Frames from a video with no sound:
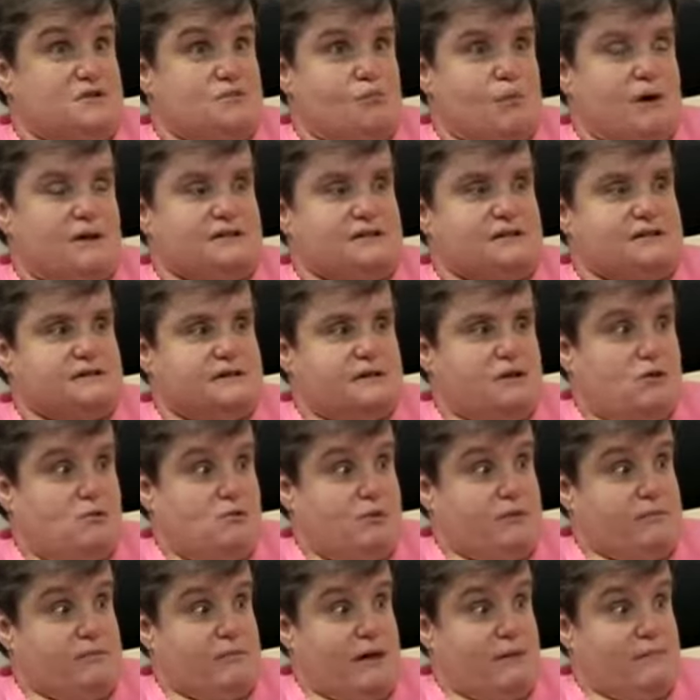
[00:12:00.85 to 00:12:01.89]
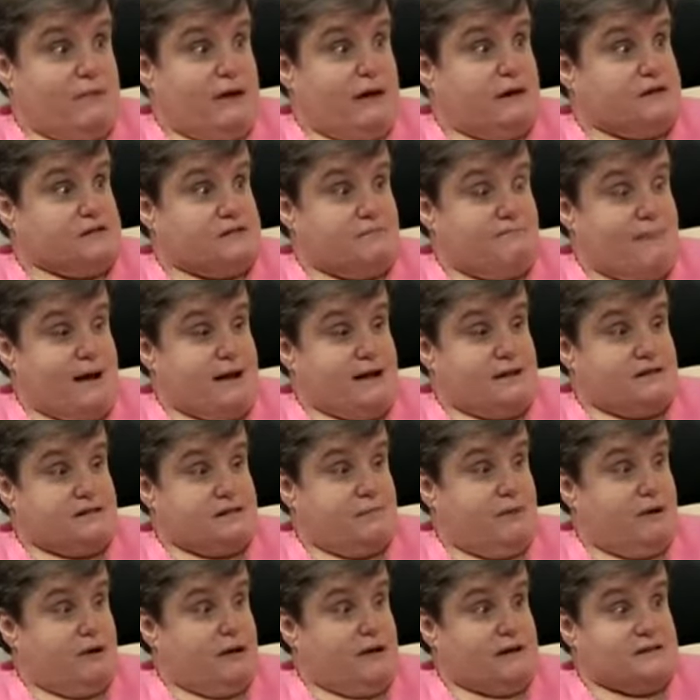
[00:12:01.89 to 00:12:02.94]
want to deal with me because of my
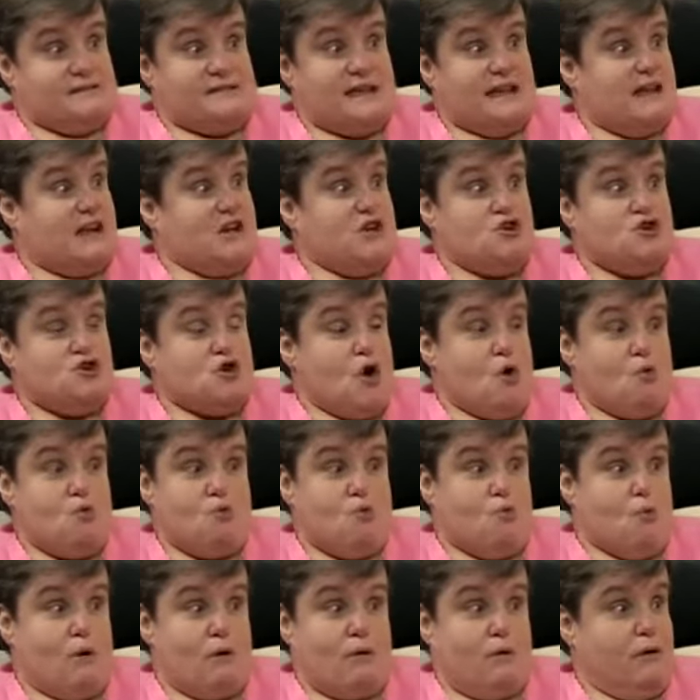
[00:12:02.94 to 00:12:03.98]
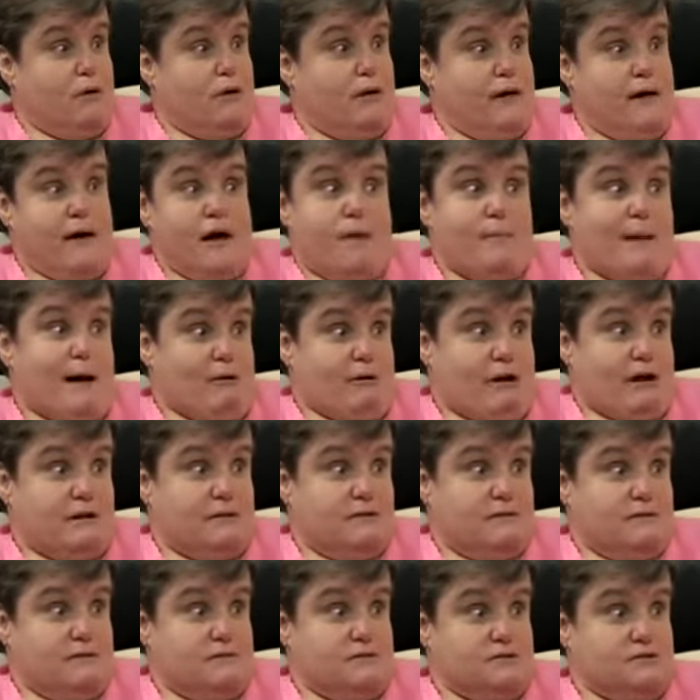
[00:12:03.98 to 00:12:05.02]
disability, because they didn't know what about it.
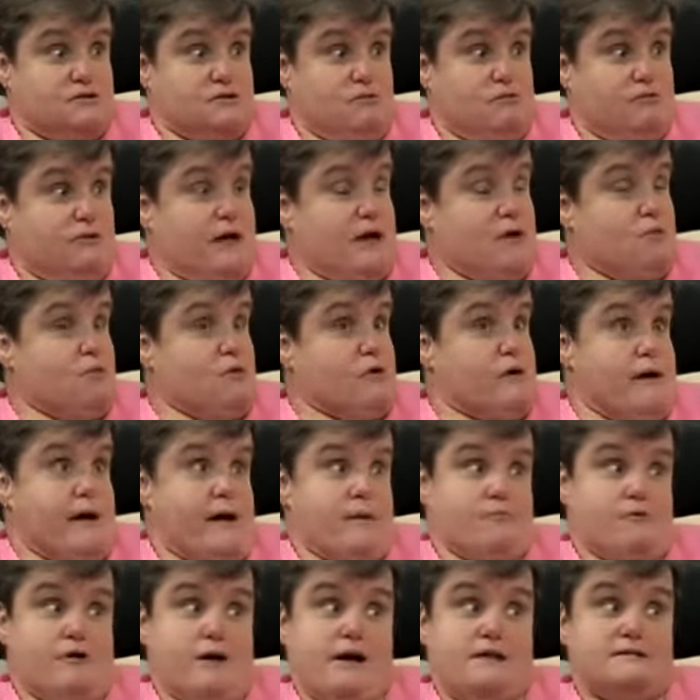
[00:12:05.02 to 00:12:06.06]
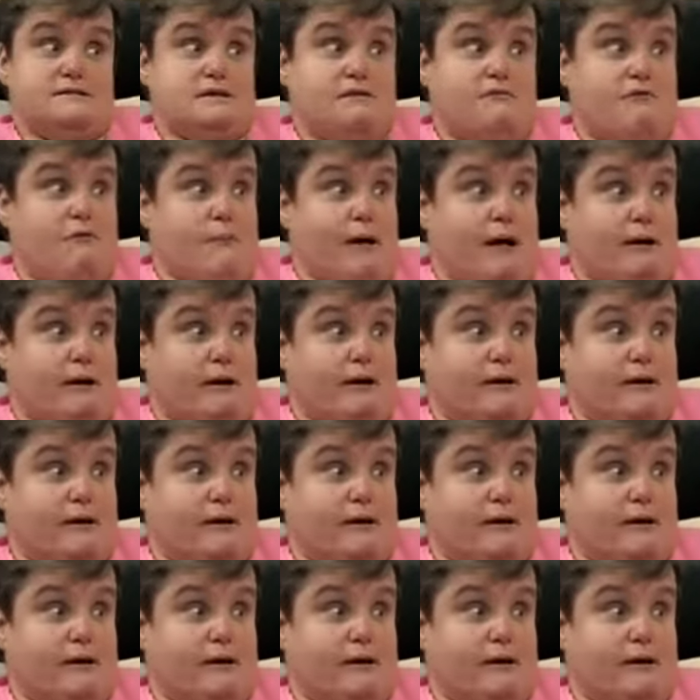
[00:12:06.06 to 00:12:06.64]
So they were apprehensive about it.